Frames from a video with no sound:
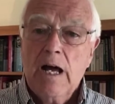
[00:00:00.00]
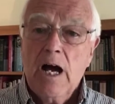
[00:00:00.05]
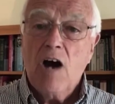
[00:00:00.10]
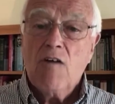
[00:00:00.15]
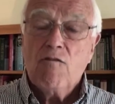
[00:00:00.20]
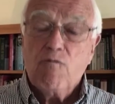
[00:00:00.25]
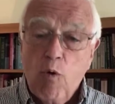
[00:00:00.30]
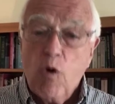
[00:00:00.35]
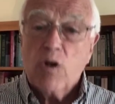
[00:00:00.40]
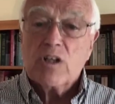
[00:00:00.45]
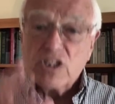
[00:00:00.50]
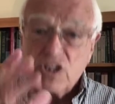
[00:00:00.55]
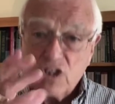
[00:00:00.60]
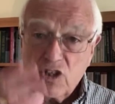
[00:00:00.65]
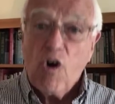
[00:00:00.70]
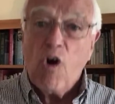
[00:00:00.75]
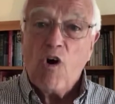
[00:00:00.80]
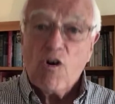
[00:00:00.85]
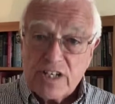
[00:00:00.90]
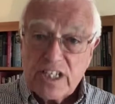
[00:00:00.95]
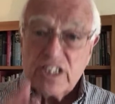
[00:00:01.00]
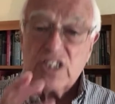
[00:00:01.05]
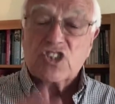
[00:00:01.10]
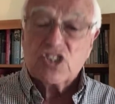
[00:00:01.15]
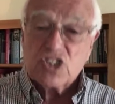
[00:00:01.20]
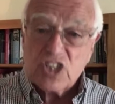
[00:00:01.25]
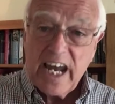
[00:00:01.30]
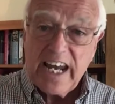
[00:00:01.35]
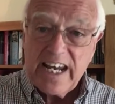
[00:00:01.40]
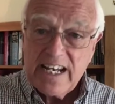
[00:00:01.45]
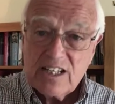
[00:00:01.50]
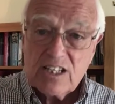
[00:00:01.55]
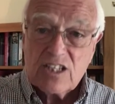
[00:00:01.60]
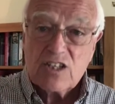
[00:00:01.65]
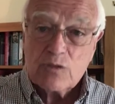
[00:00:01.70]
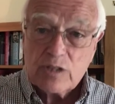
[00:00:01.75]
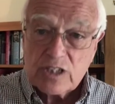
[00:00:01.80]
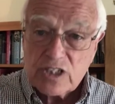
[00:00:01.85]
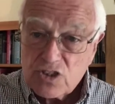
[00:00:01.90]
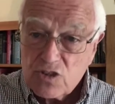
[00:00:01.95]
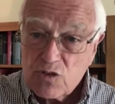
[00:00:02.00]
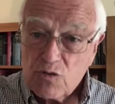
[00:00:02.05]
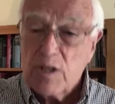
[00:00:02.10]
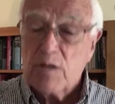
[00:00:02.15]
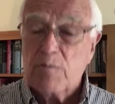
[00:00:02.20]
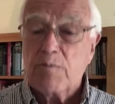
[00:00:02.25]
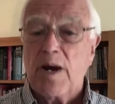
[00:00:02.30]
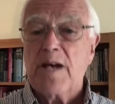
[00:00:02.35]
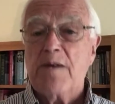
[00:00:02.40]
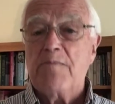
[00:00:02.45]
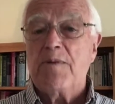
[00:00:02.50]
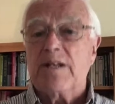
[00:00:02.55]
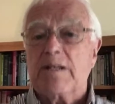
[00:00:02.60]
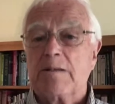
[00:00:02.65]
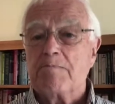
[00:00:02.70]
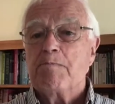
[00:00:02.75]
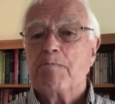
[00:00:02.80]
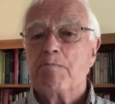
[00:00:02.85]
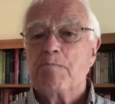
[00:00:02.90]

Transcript: of what God is saying to us through the Bible.